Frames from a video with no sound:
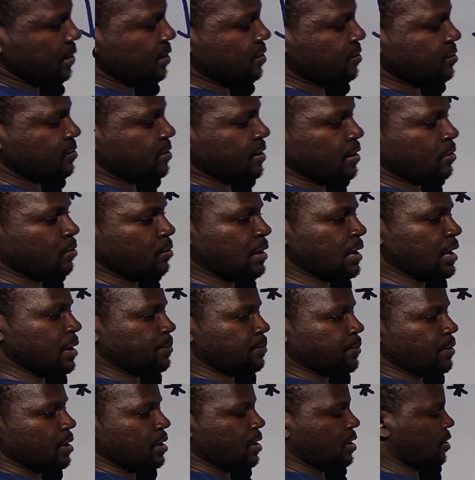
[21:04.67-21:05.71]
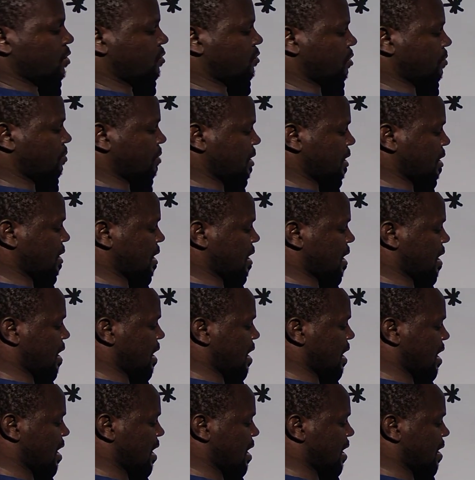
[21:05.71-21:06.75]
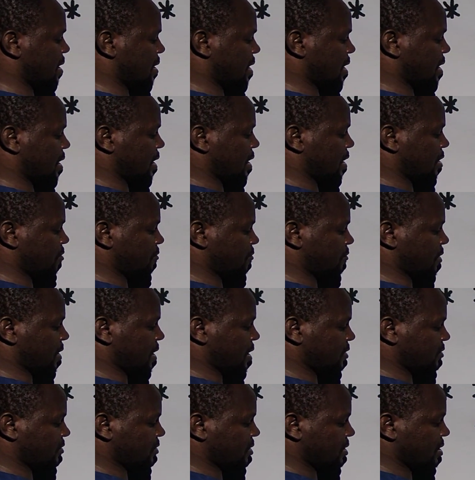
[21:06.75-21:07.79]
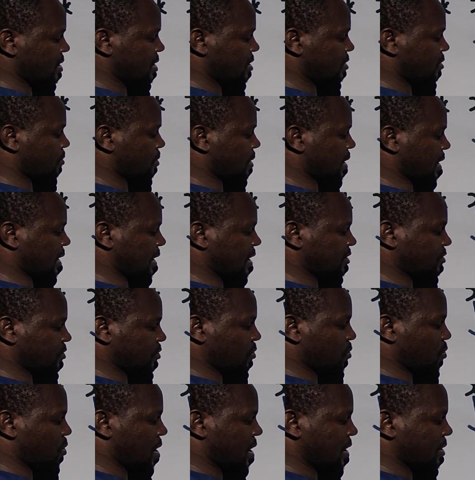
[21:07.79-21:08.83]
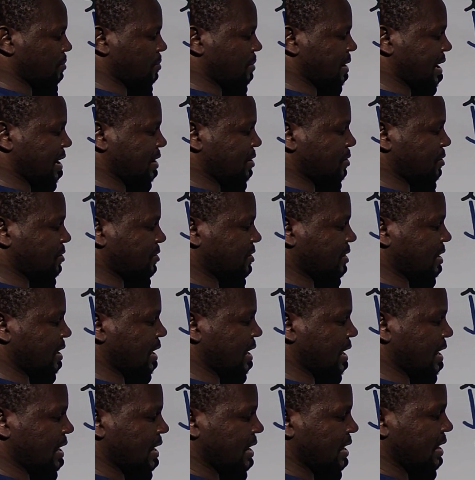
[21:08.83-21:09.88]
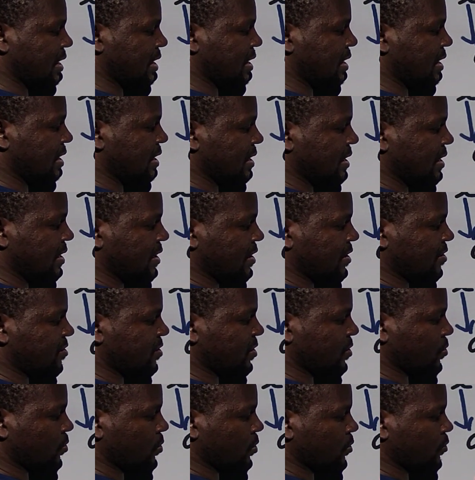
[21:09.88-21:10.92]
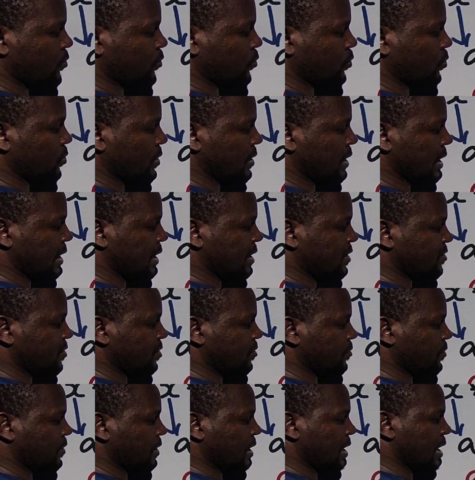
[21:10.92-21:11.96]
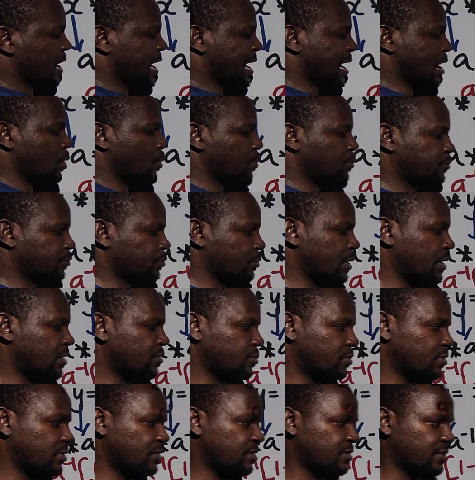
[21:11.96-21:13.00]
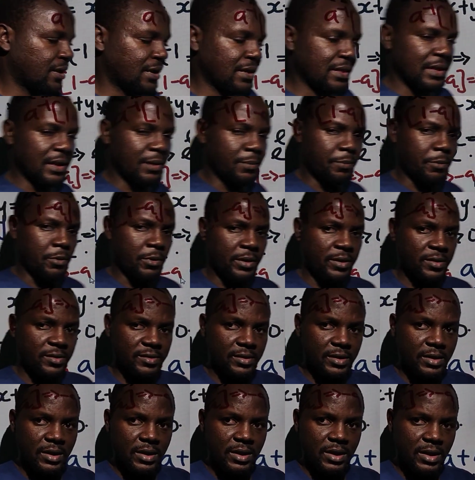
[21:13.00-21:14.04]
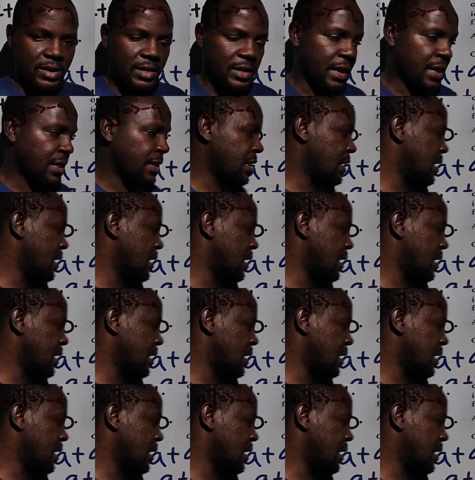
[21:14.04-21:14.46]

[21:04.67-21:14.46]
the 0 lap. It will be A inverse bracket 1 minus A is equals to negative A. I hope students understand that point. Then